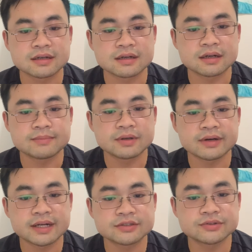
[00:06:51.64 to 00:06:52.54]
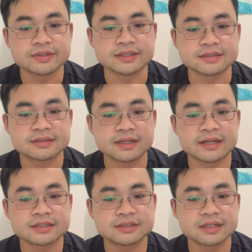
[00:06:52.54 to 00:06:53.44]
carbohydrate
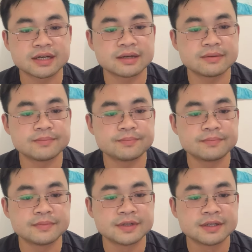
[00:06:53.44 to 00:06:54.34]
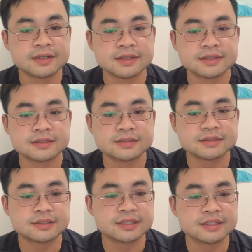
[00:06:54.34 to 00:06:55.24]
selection can
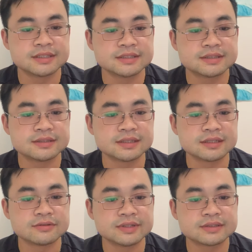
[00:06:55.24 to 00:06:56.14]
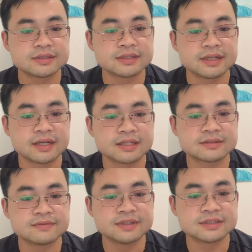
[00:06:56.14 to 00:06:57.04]
change the rate at
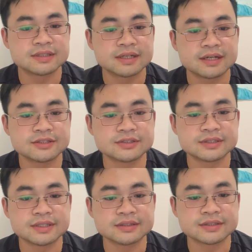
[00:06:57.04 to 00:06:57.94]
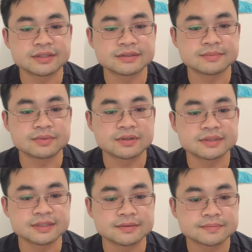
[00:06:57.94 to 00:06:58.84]
which energy enters the
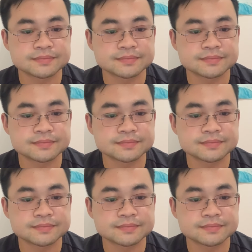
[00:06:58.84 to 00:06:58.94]
body.